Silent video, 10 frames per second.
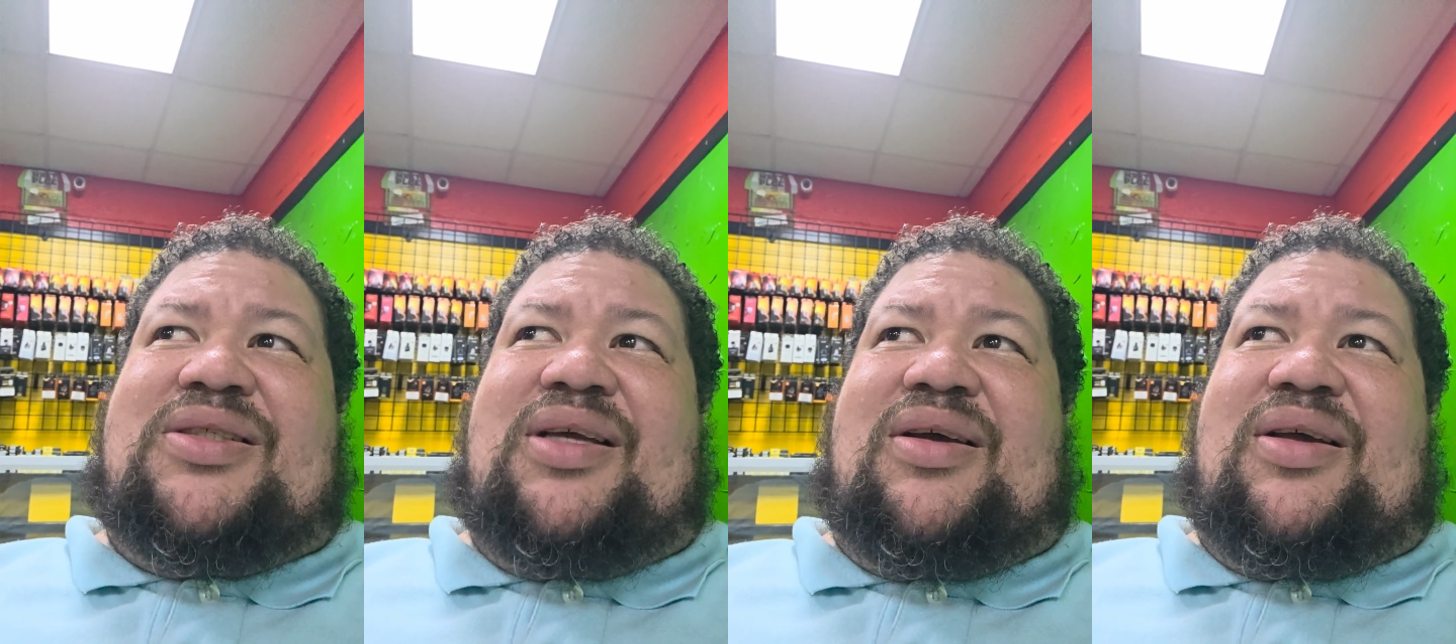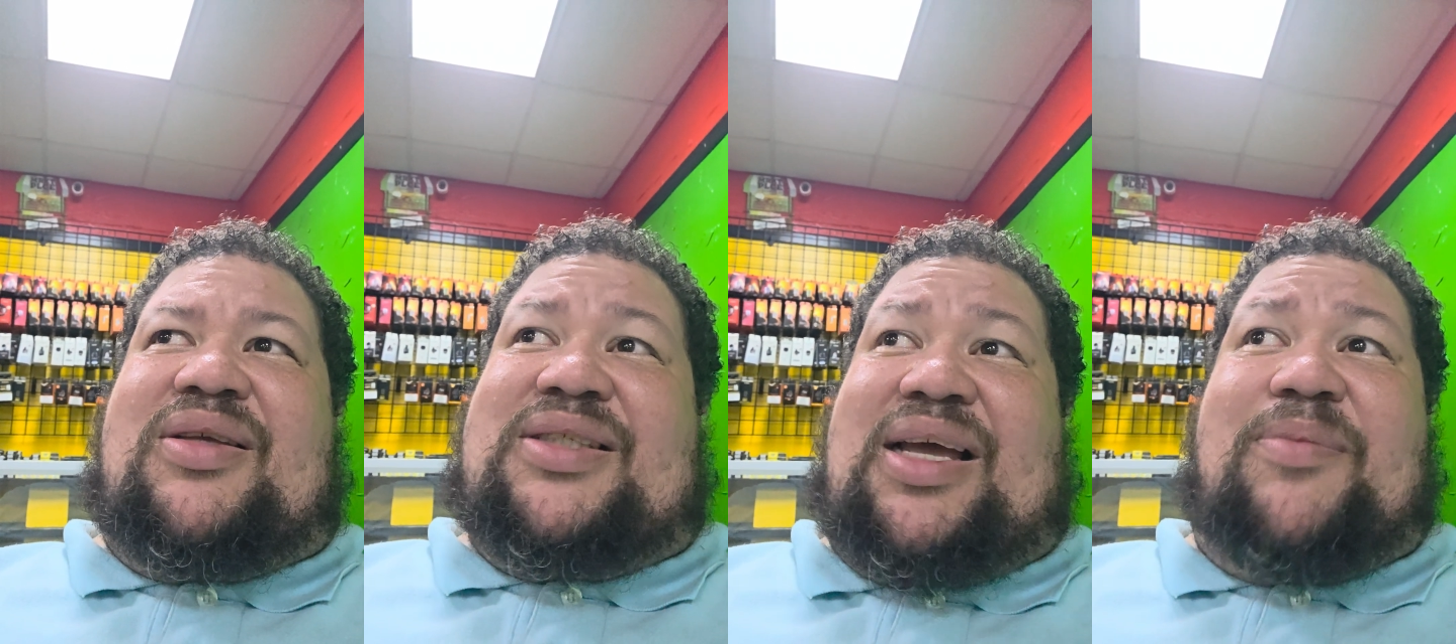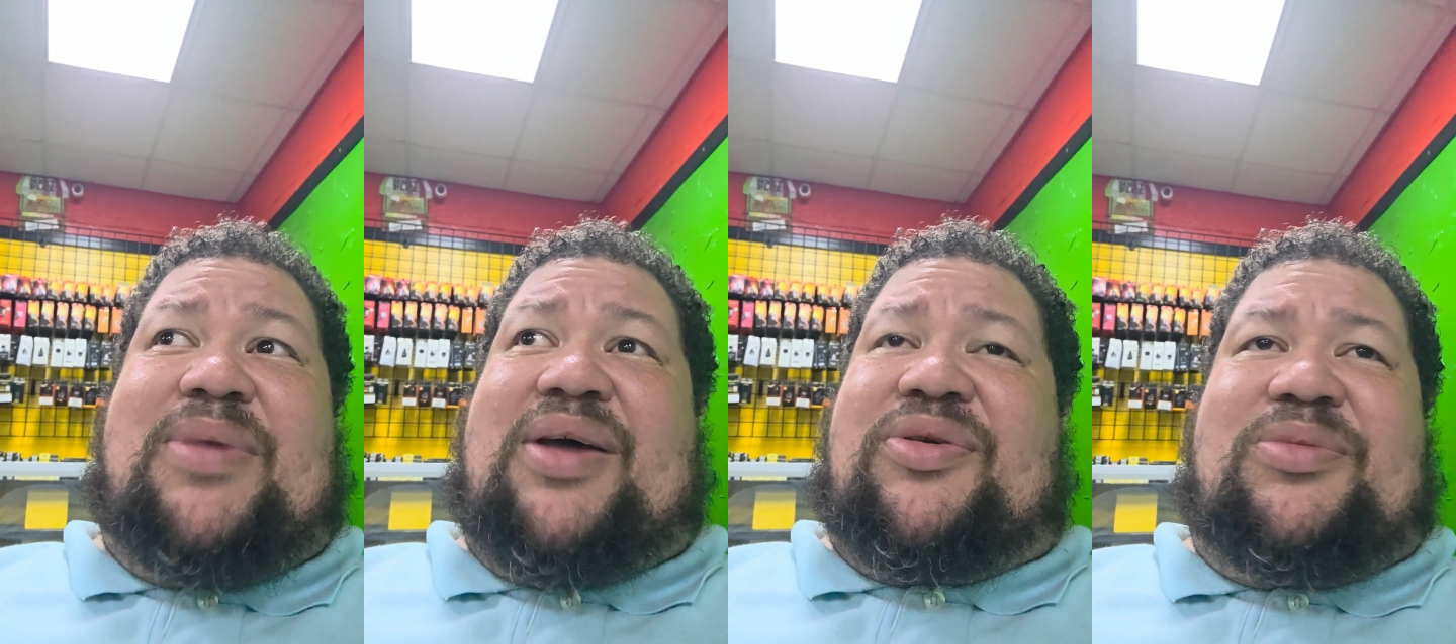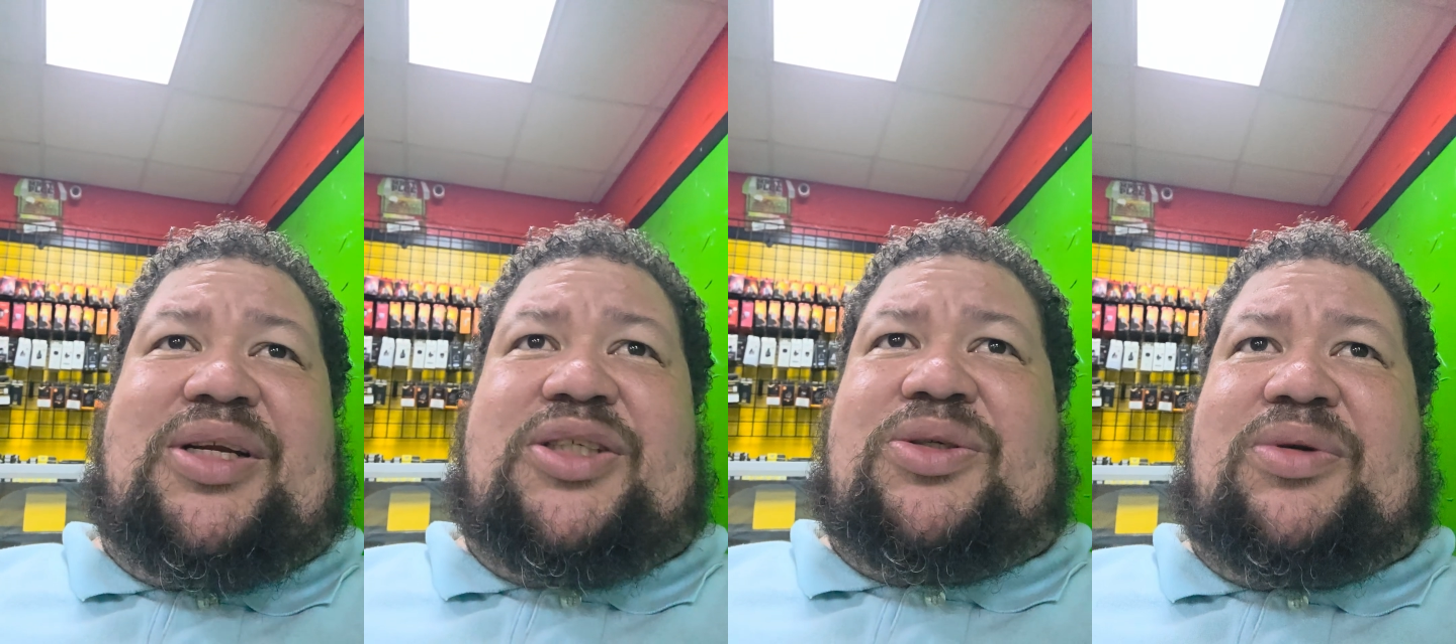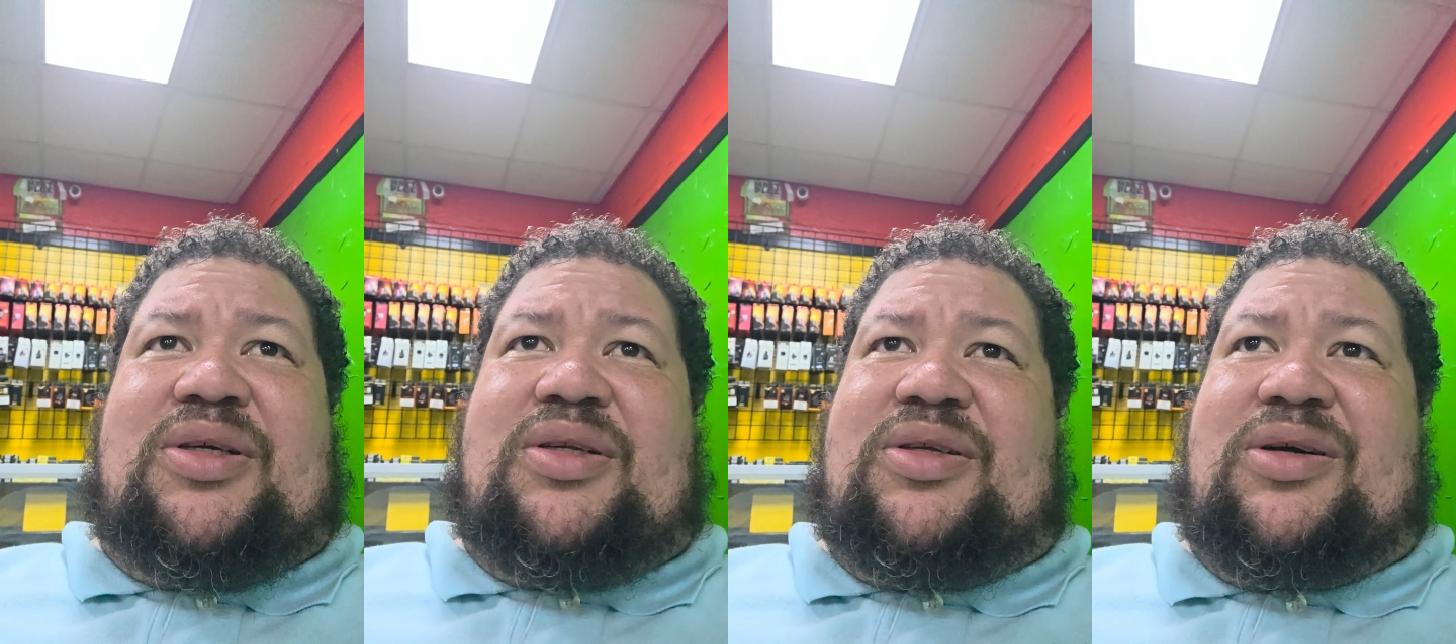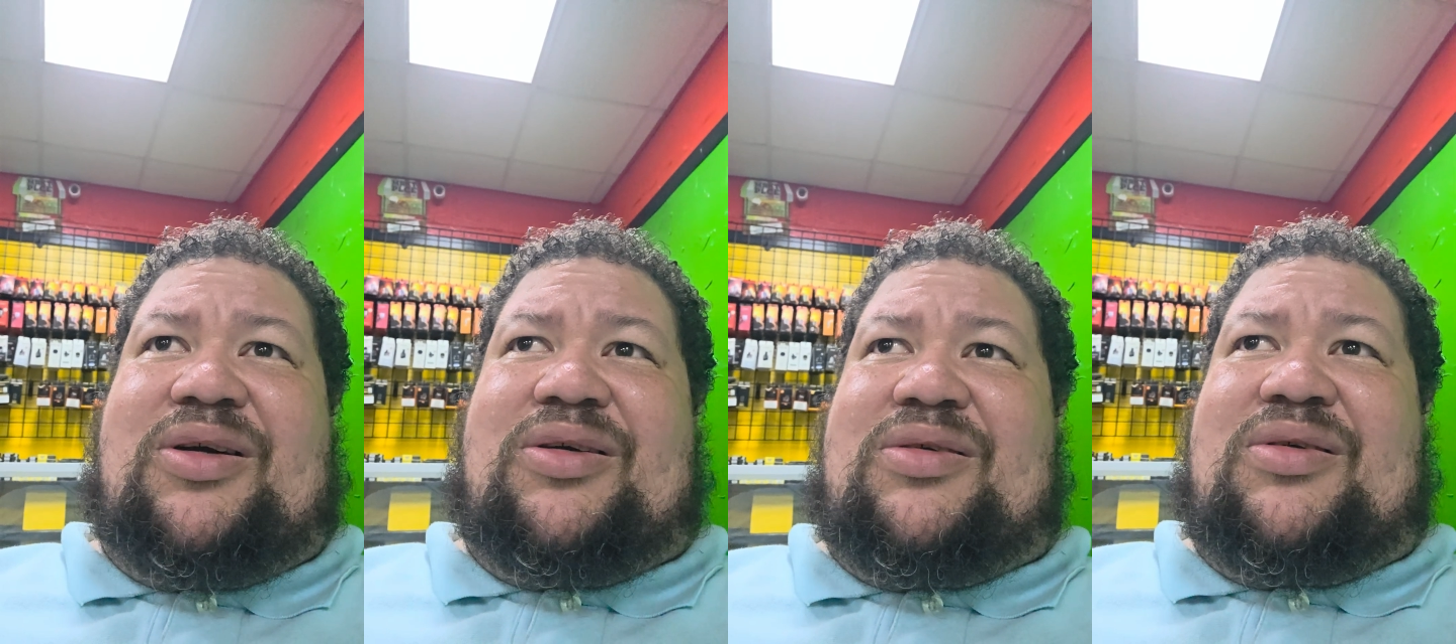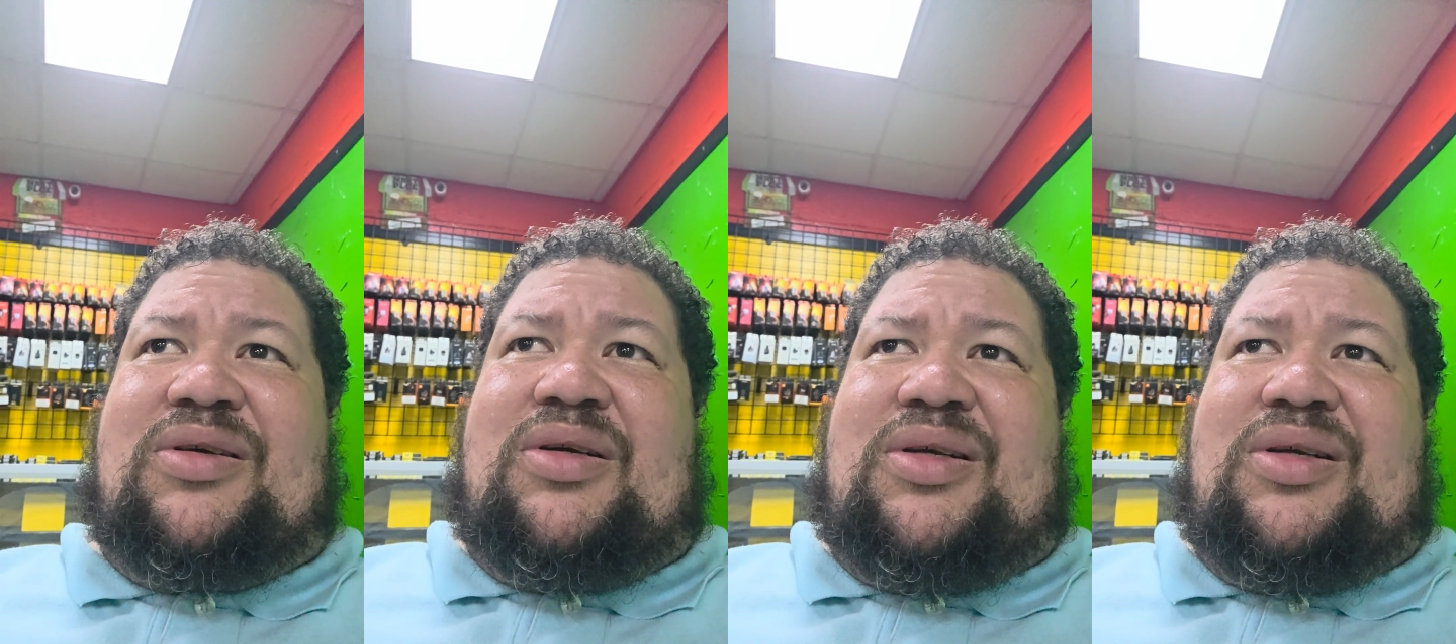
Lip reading: second bathroom in this unit, urinal.